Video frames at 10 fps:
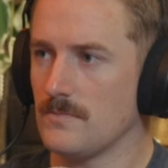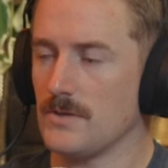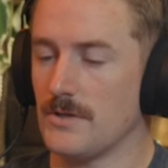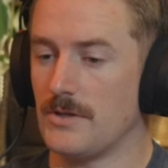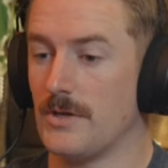So
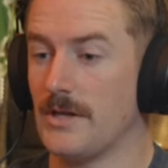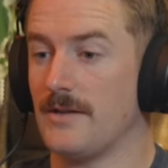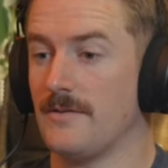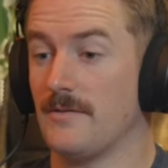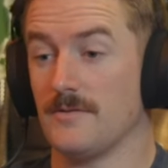then you get
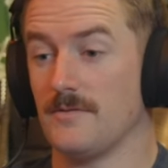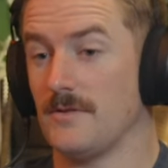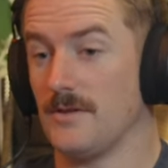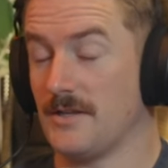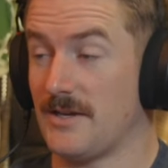in.
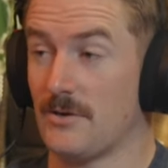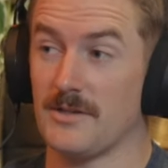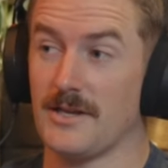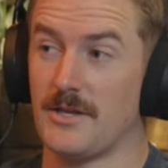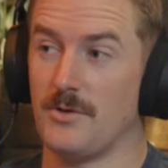It sounded
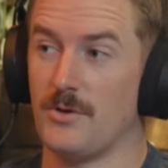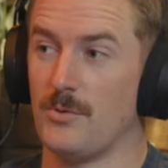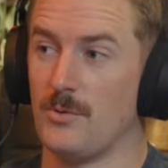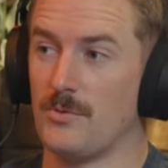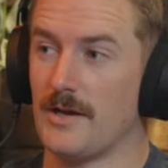like you
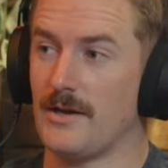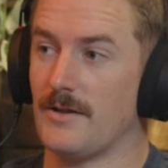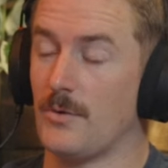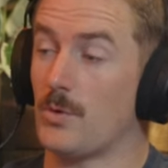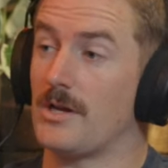knew that
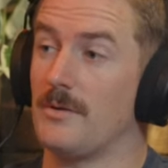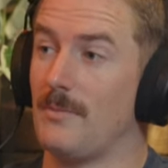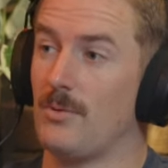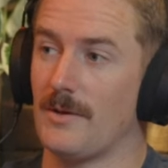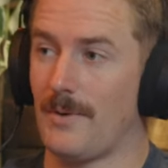you weren't going to be
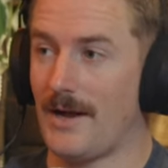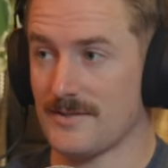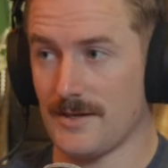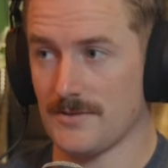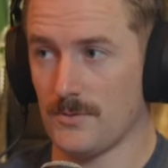playing past
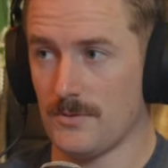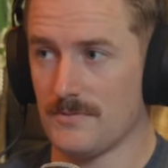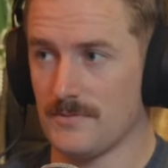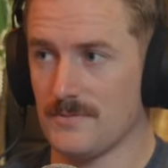high school.